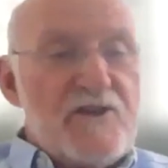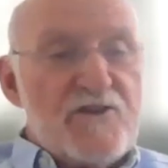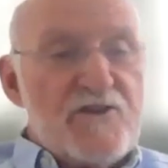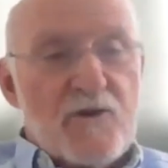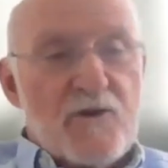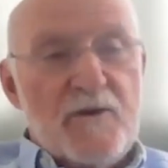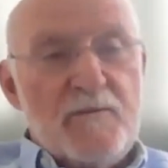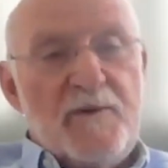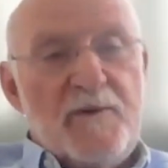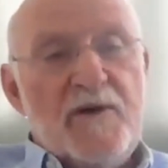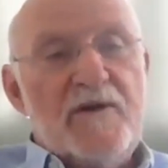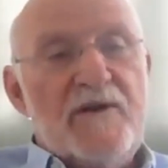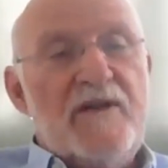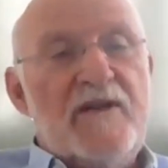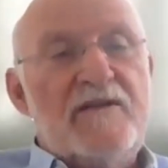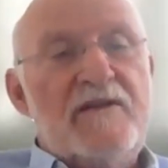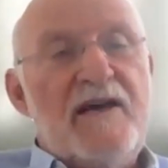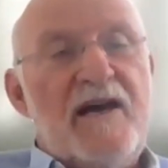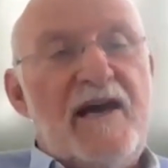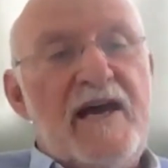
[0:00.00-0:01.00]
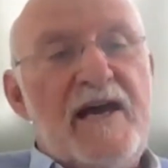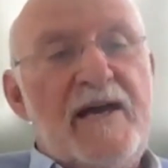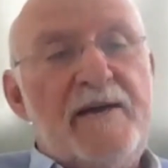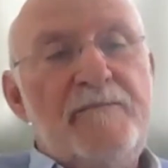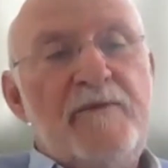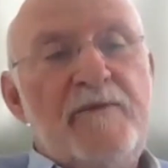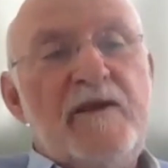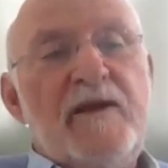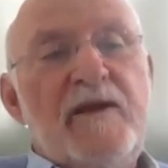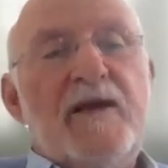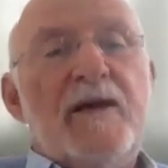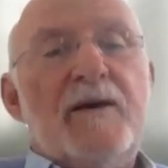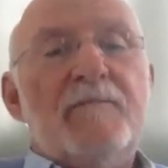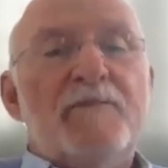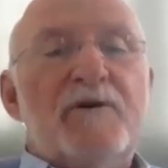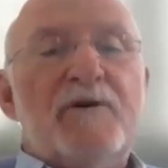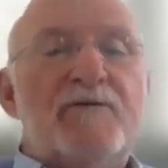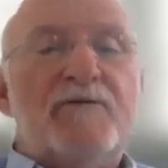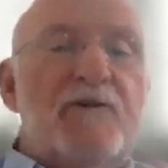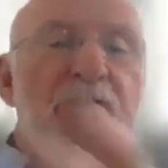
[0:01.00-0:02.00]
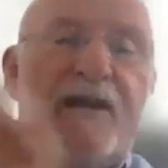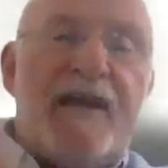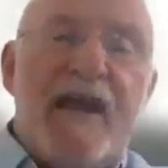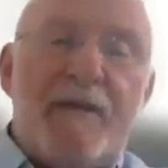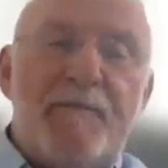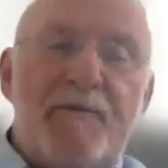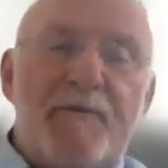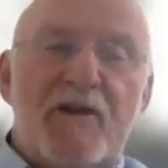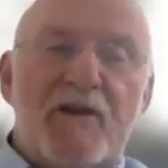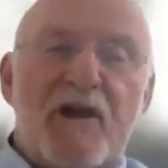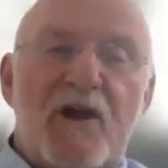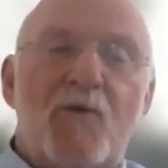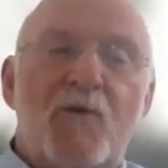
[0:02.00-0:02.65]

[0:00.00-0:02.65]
short period of time. But vocabulary,